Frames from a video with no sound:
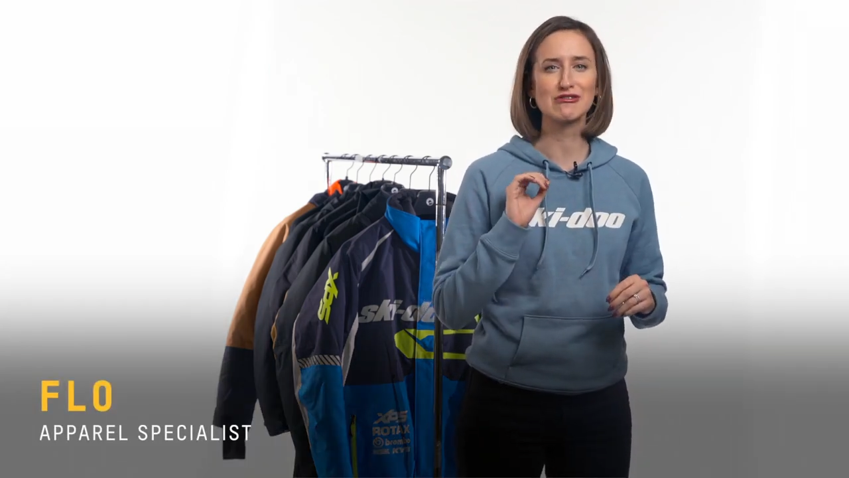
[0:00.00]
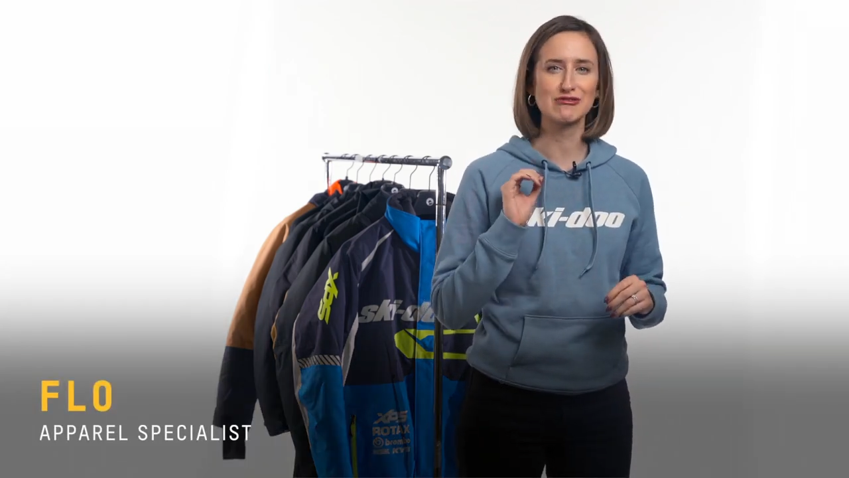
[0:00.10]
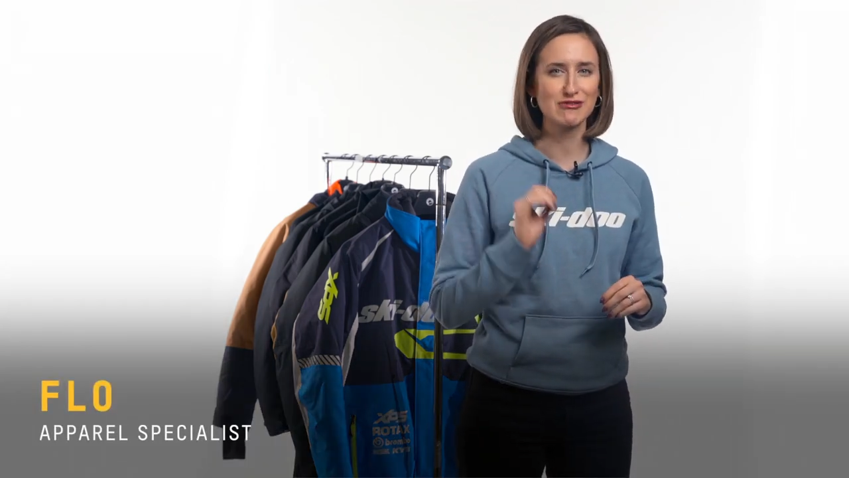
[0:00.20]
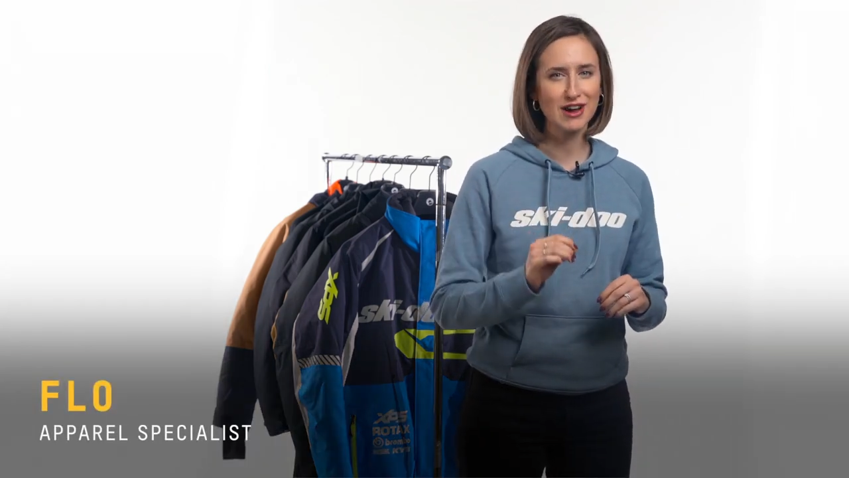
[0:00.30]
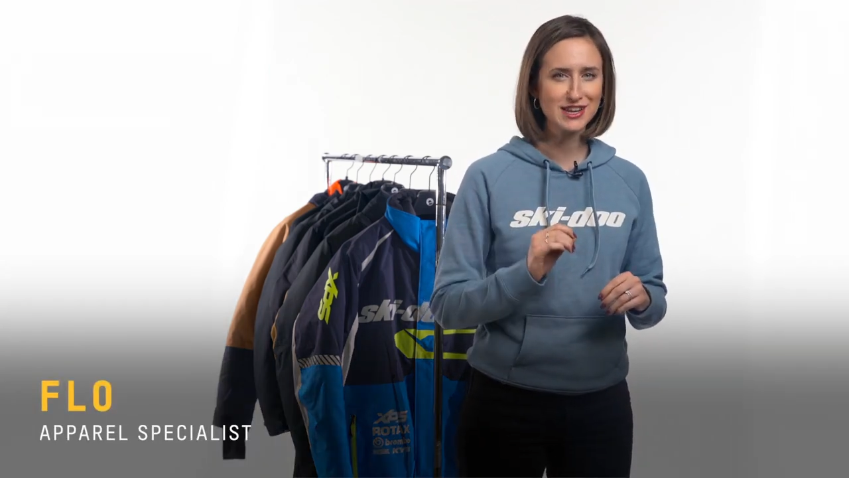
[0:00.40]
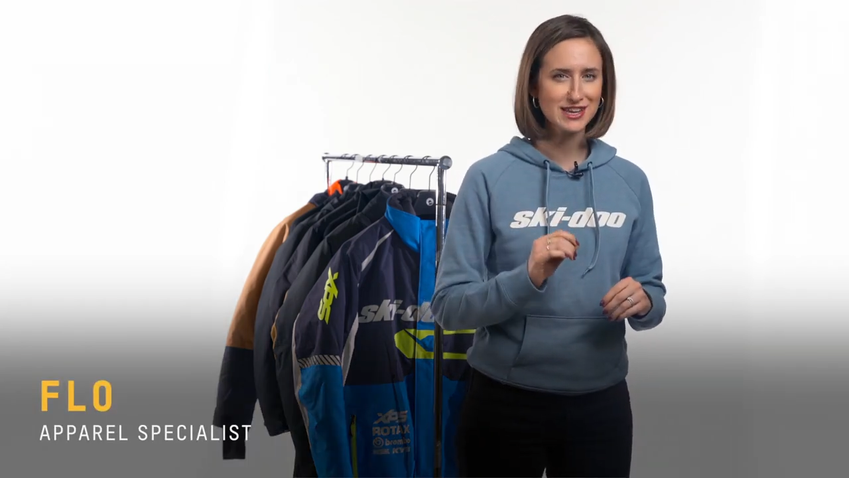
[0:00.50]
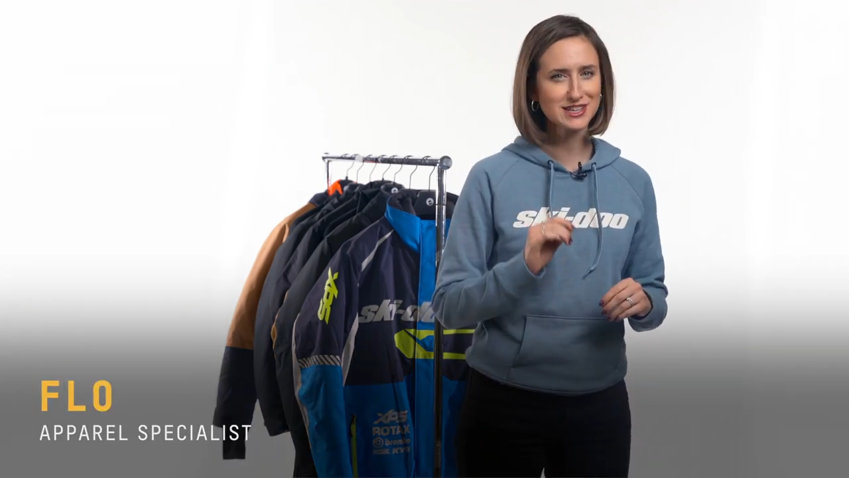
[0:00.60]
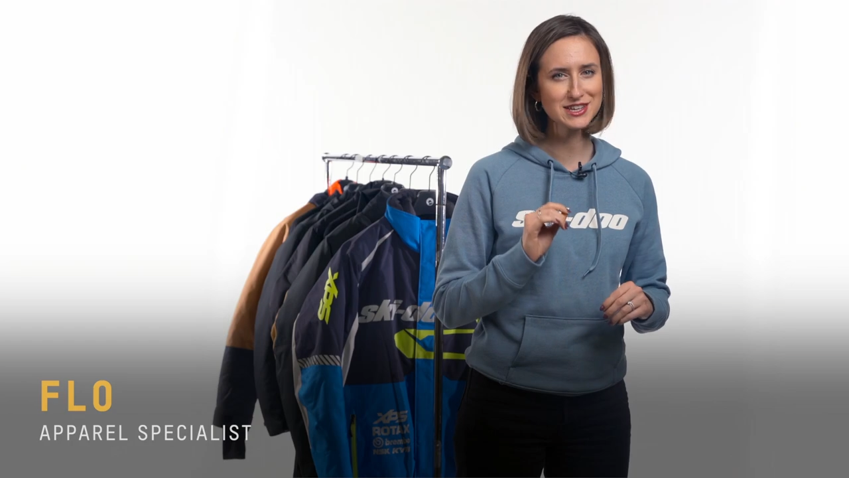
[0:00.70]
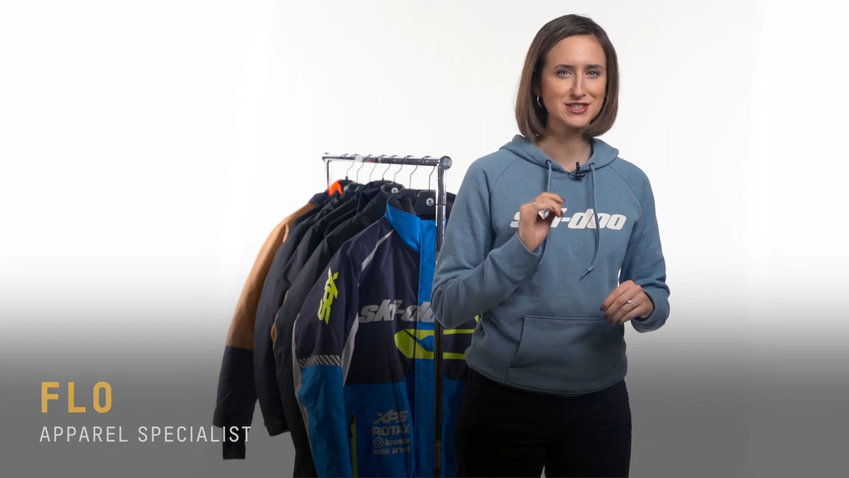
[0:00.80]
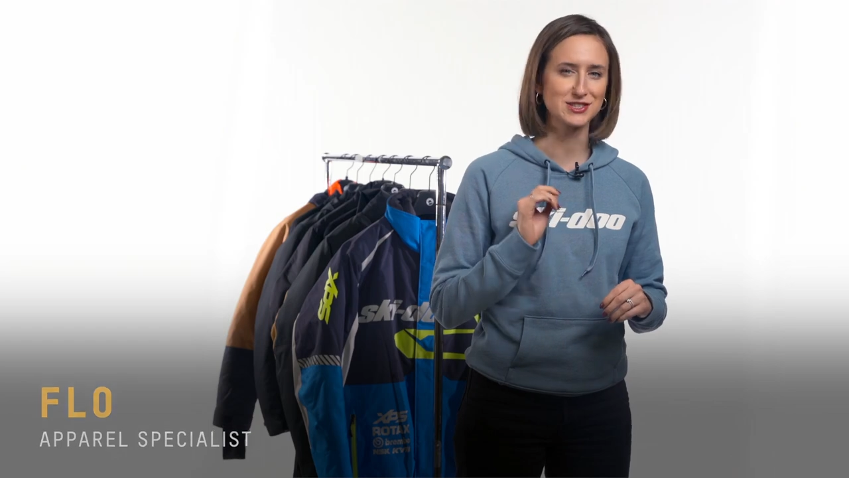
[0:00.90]
riding
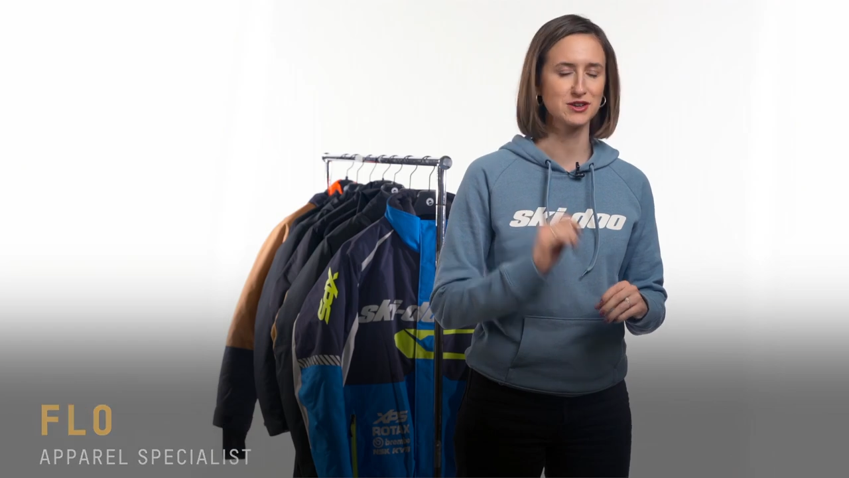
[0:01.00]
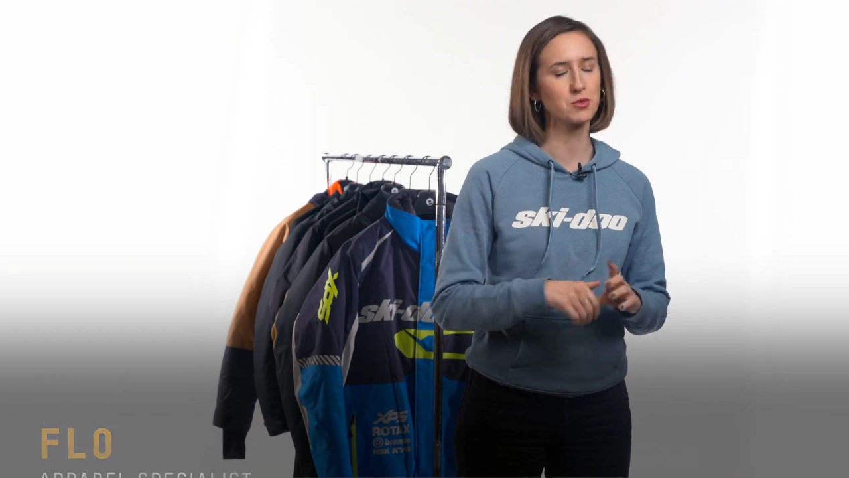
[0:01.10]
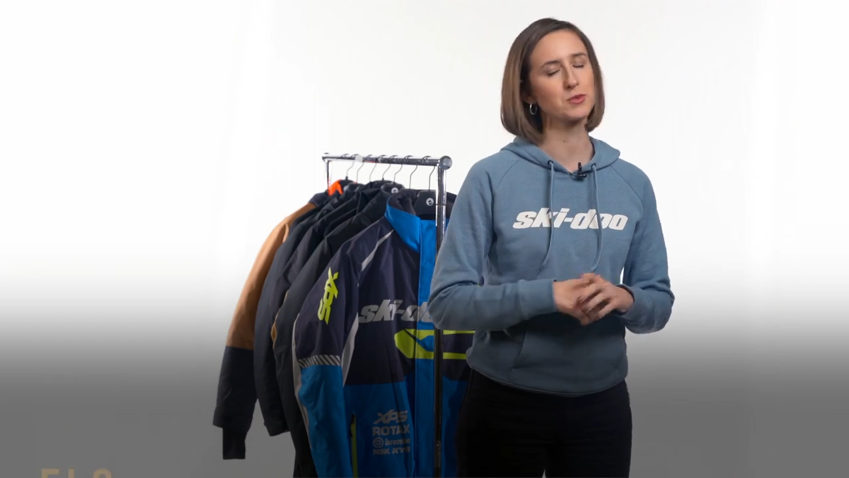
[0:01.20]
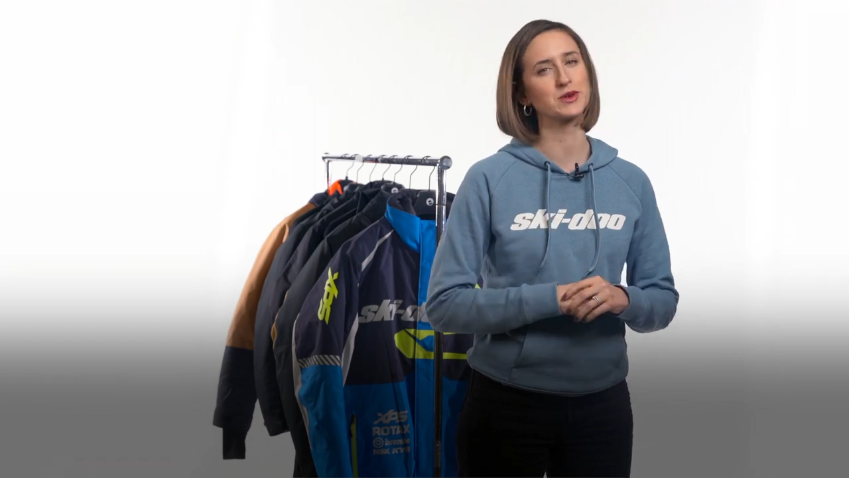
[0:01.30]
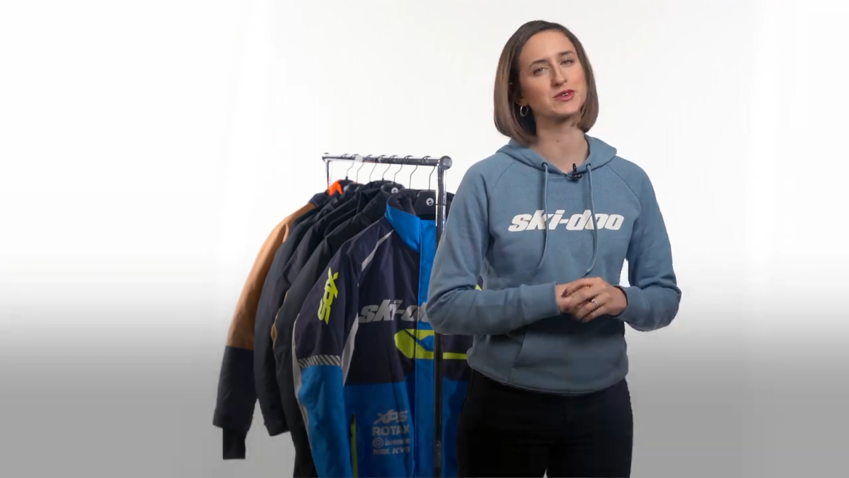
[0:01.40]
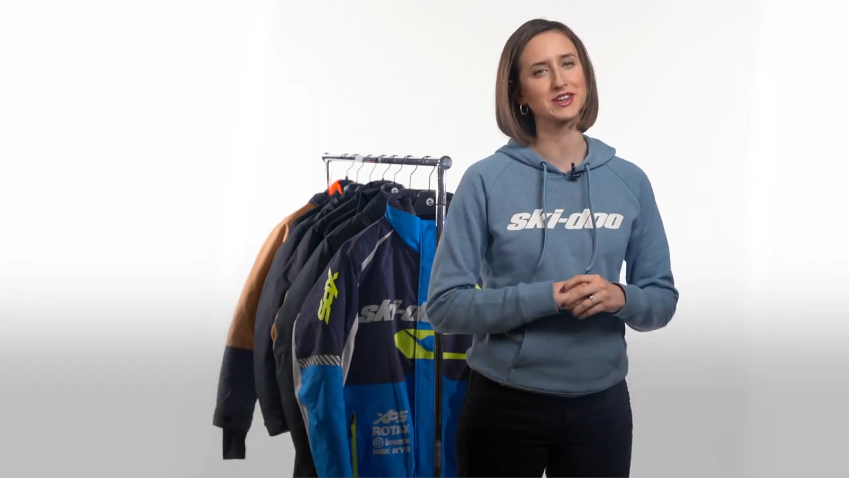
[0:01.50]
snowmobile